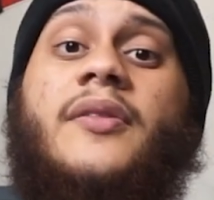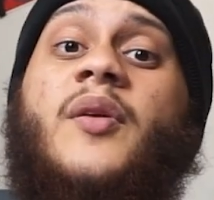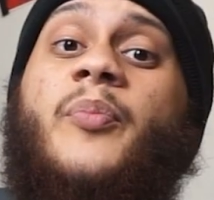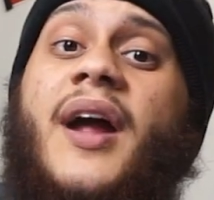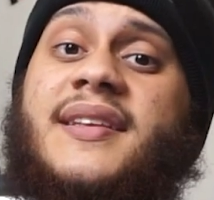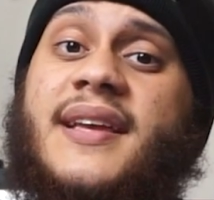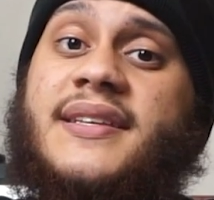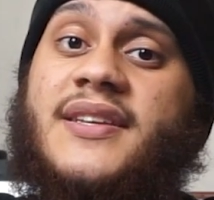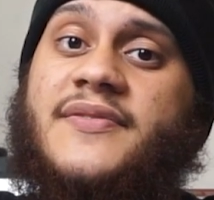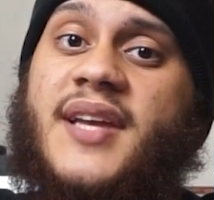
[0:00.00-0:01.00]
The
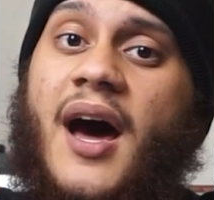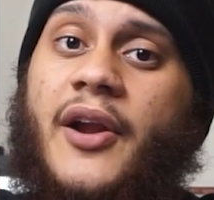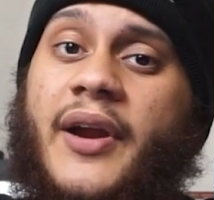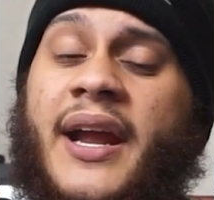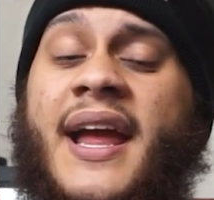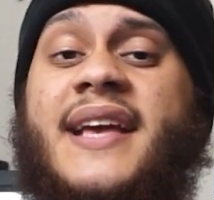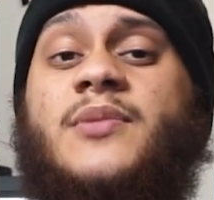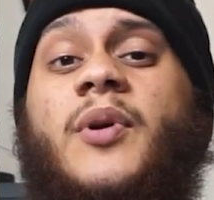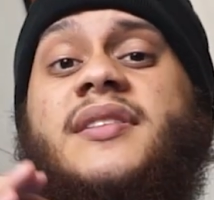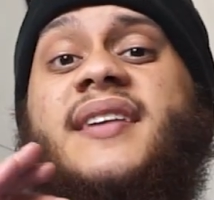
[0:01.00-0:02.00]
process of soldering is
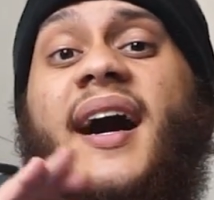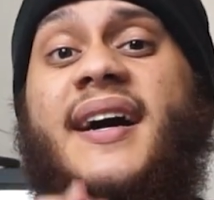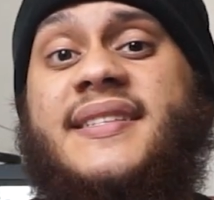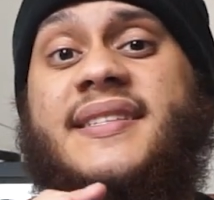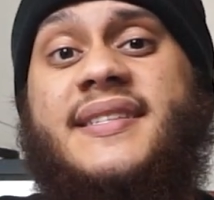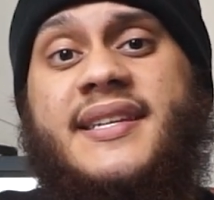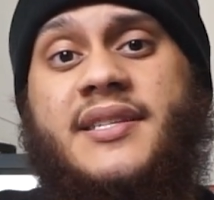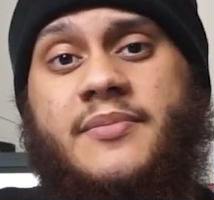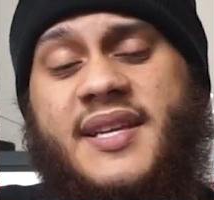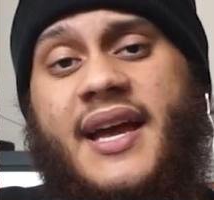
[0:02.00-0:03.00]
what ties the
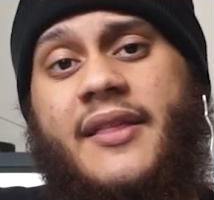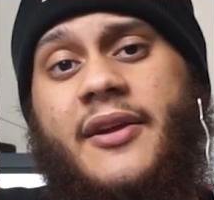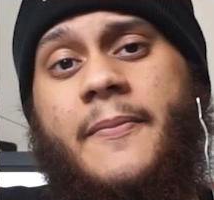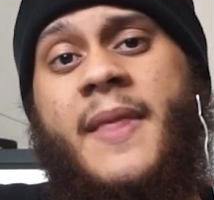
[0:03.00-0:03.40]
system together,